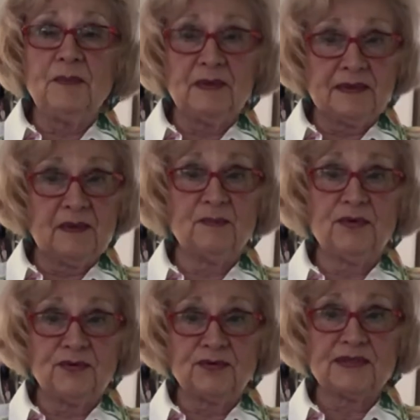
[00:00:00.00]
build up
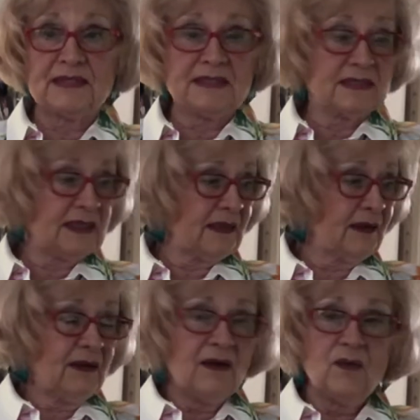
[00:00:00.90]
with your seasoning.
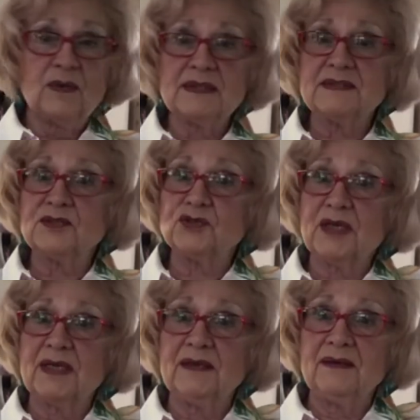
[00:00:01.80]
Once the
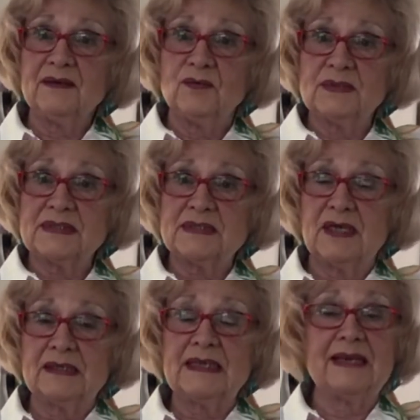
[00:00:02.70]
chicken was
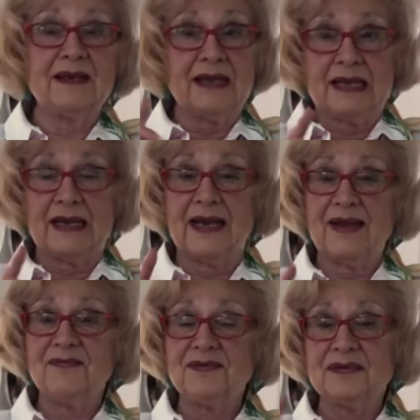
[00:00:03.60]
done, and, and I
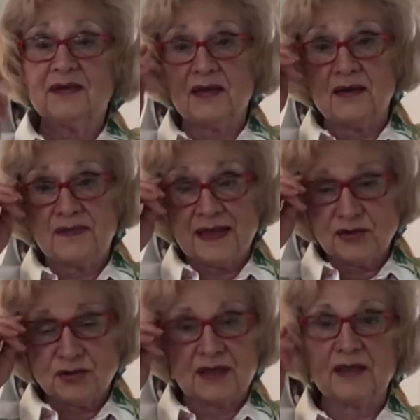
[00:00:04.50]
have to tell you,
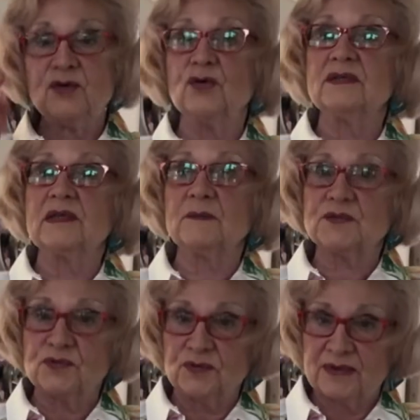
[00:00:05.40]
that chicken cooked up
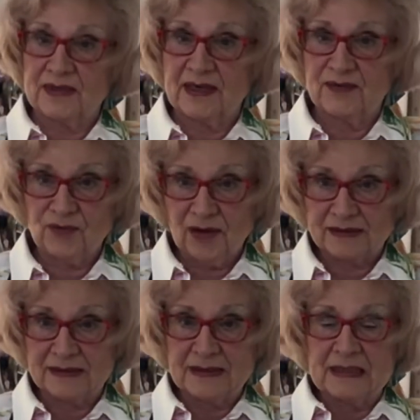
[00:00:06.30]
sooner than I
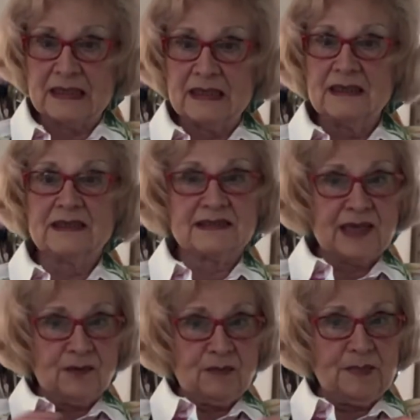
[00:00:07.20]
thought because
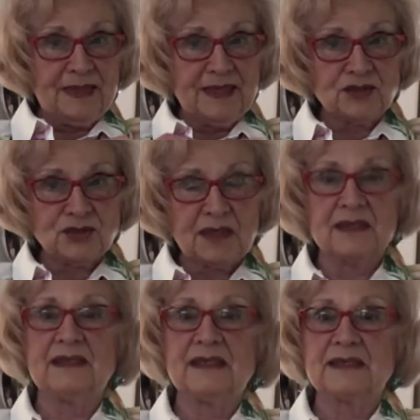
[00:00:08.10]
they were big
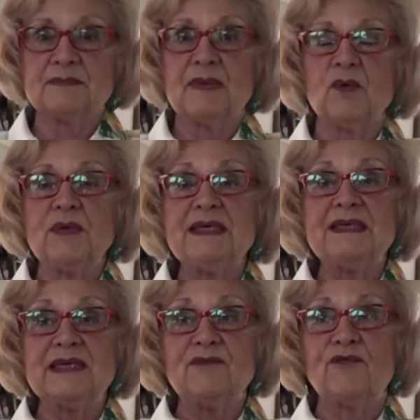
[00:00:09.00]
chicken legs, but we
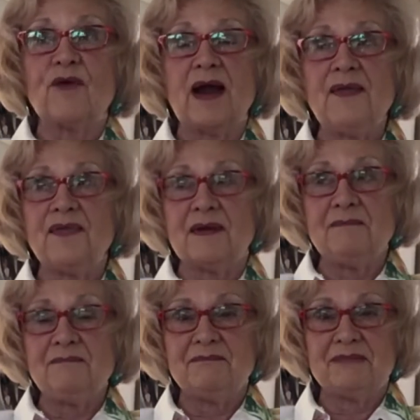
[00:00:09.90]
did fry
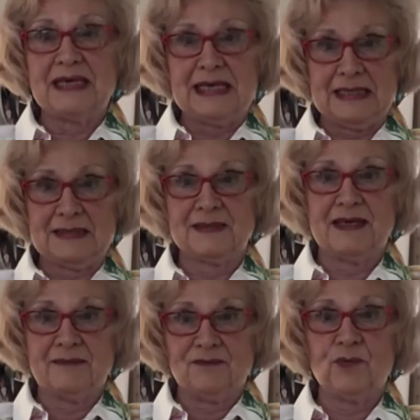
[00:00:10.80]
them ahead of
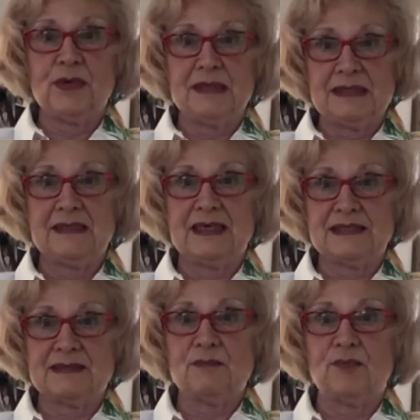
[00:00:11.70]
time, really
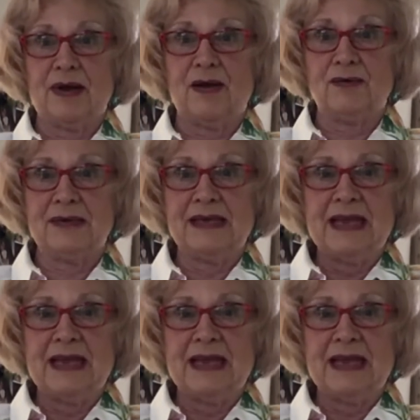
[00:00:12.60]
nice and brown.